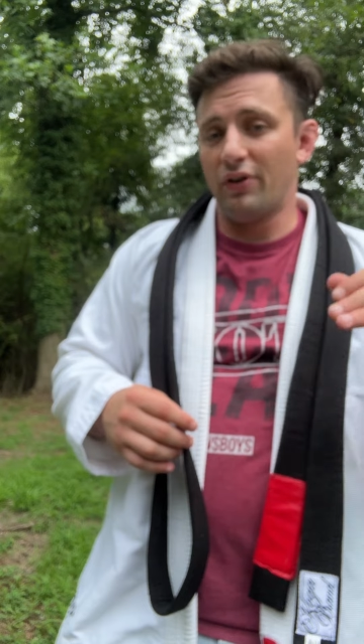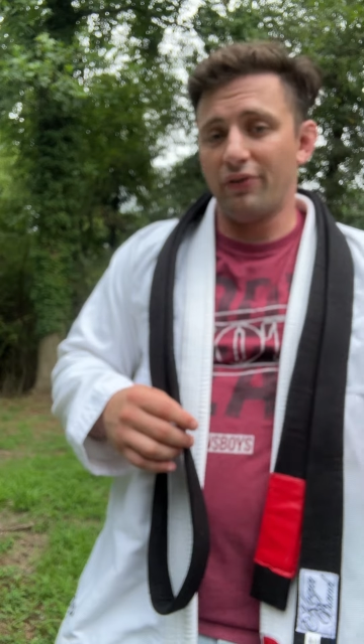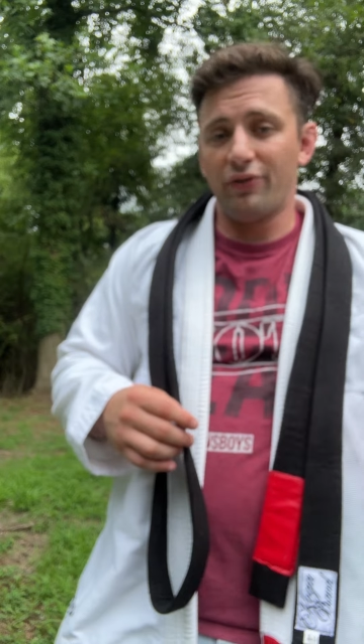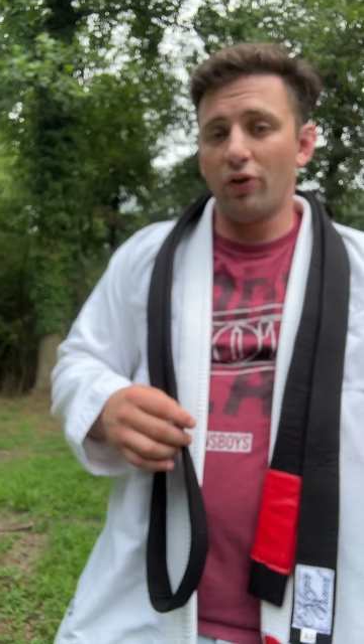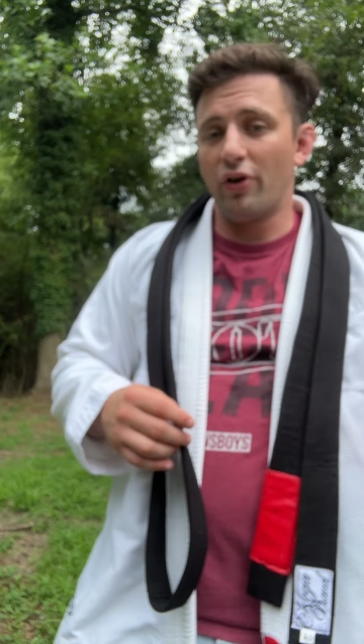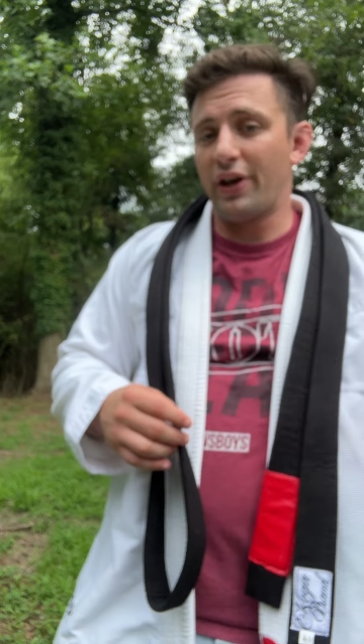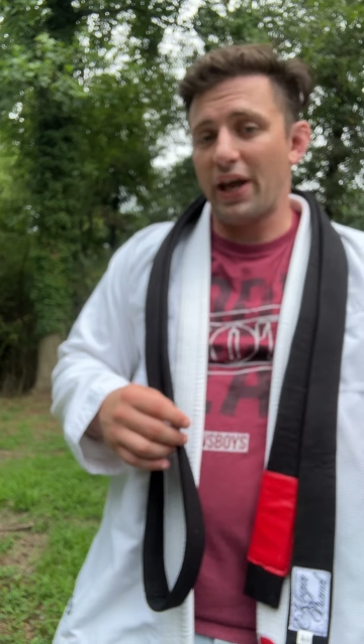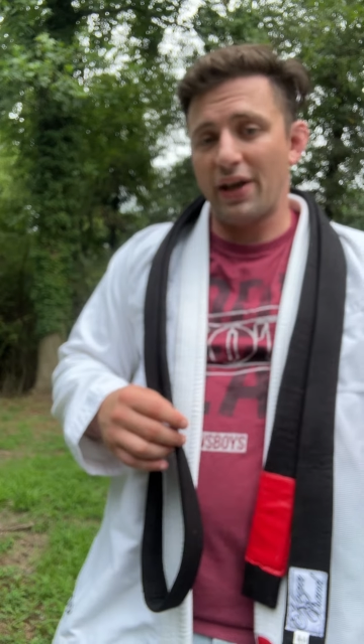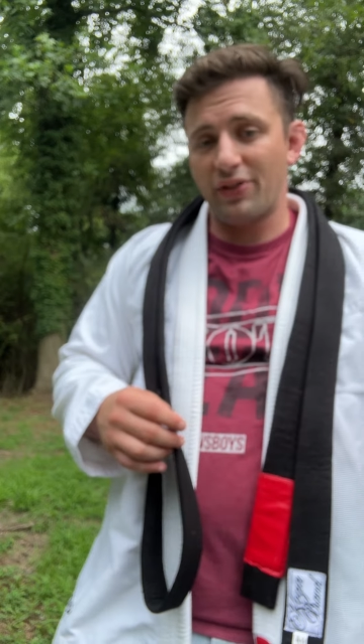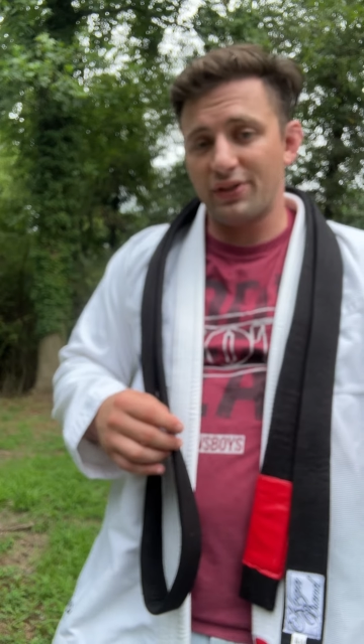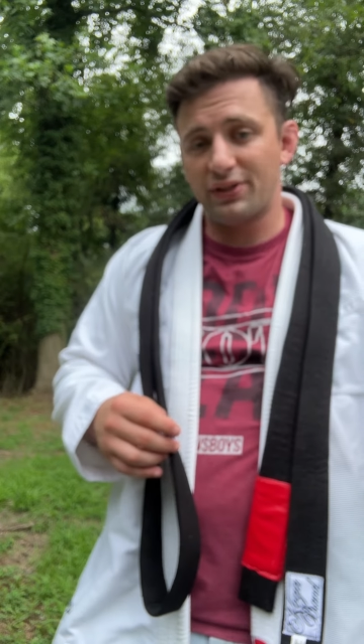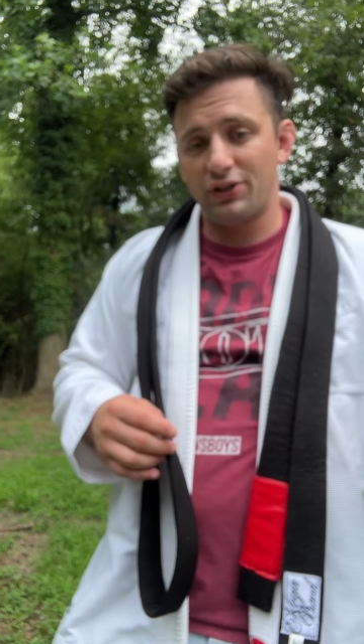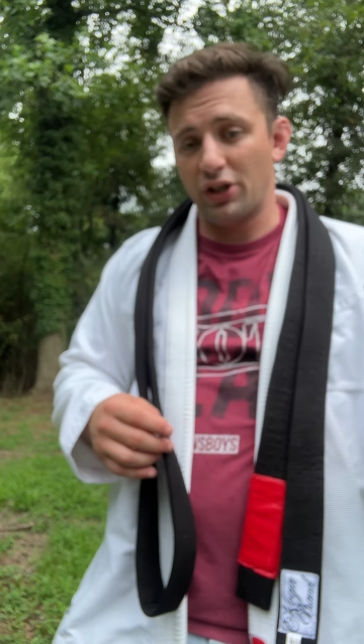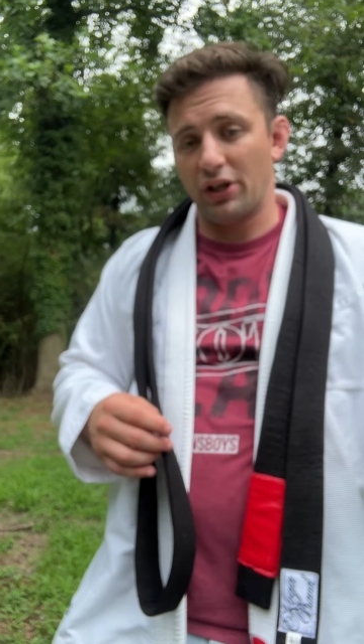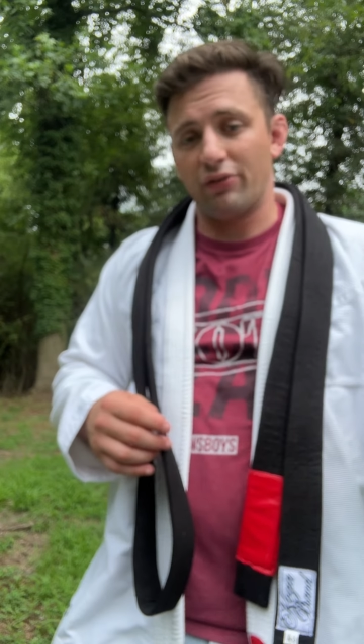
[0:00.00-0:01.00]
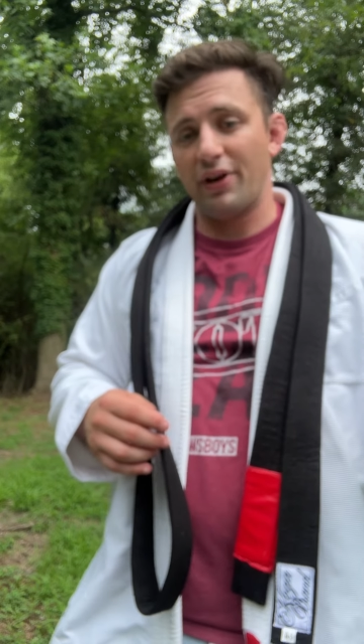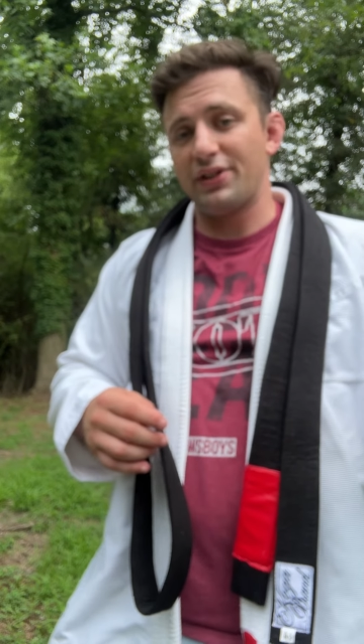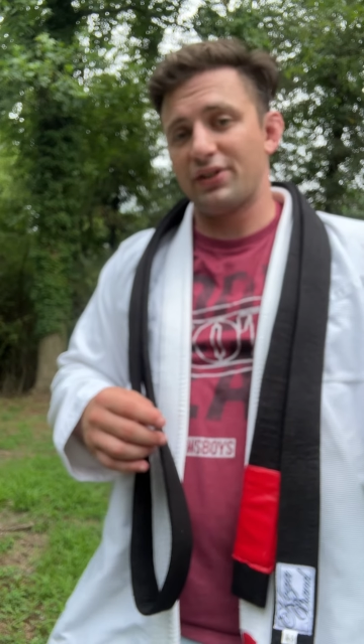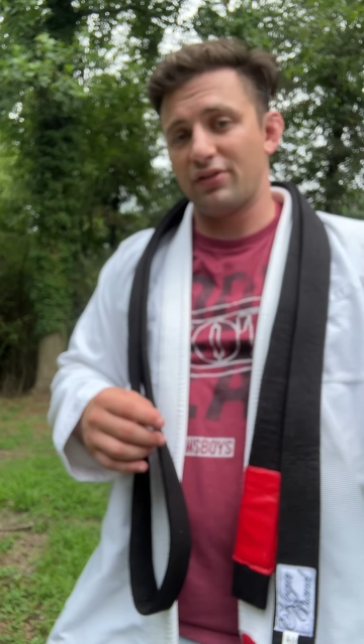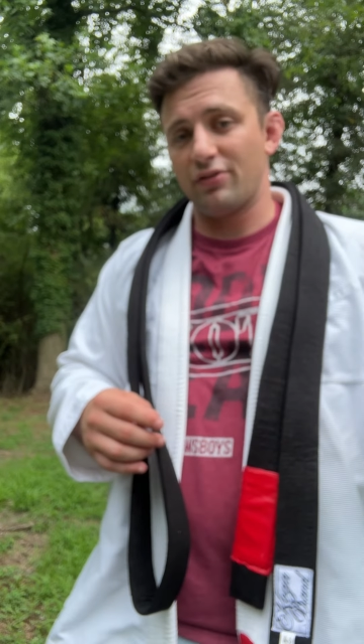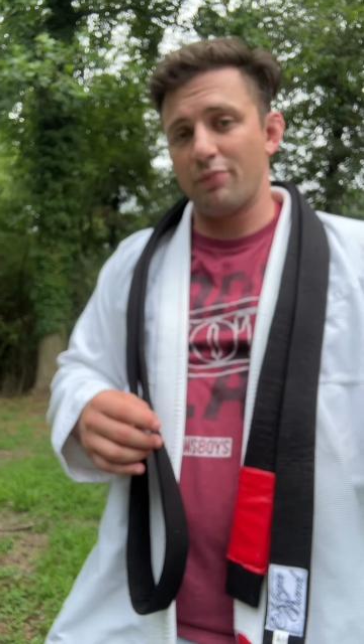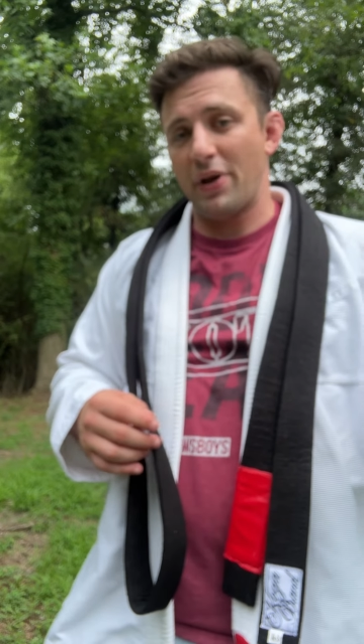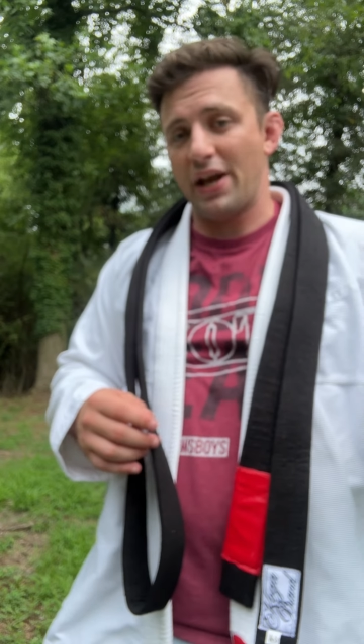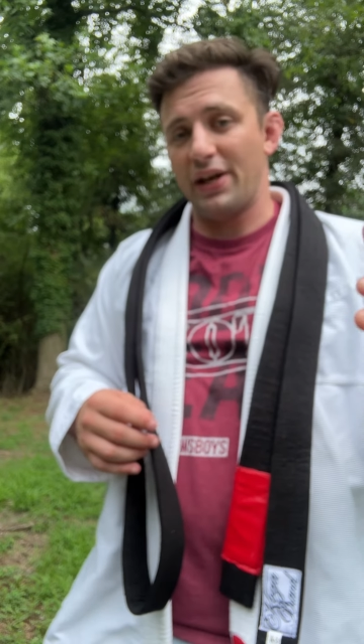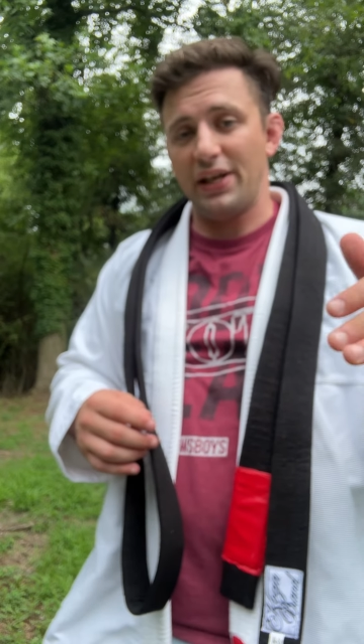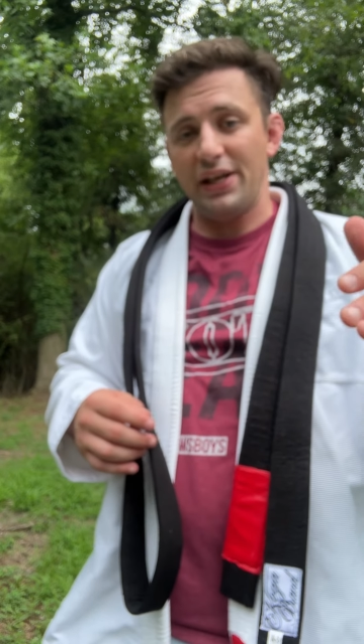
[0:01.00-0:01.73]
if you look at this generations of man,